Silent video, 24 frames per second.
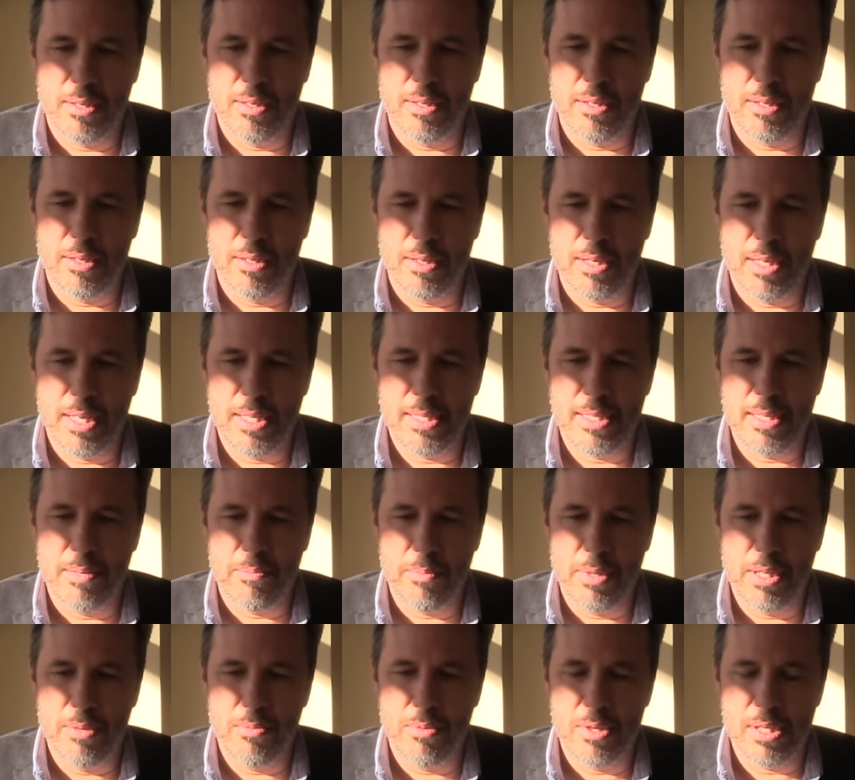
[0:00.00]
the
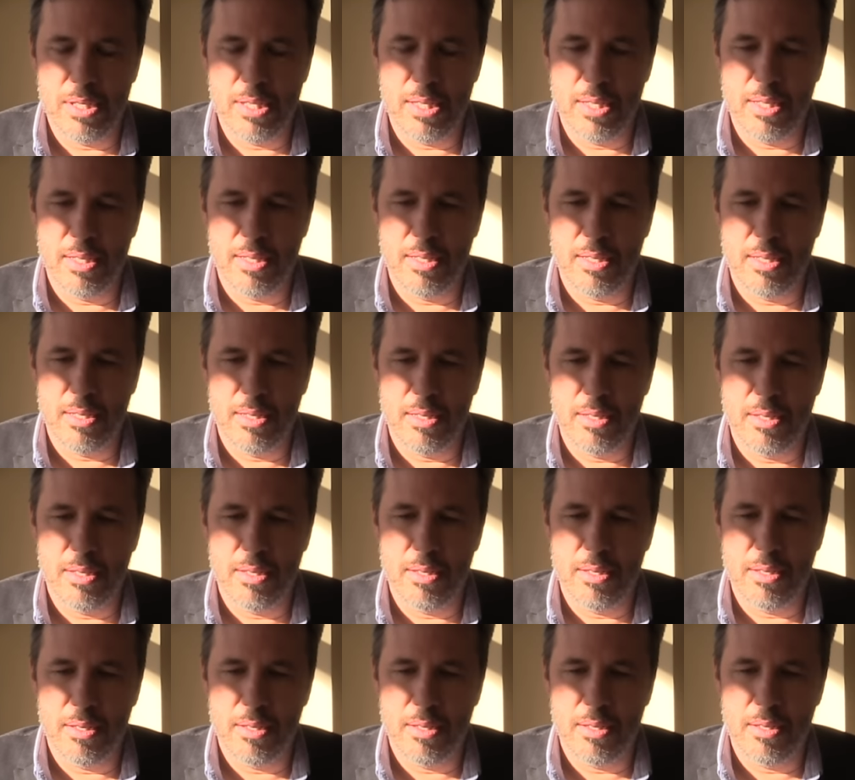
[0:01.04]
assembly was a.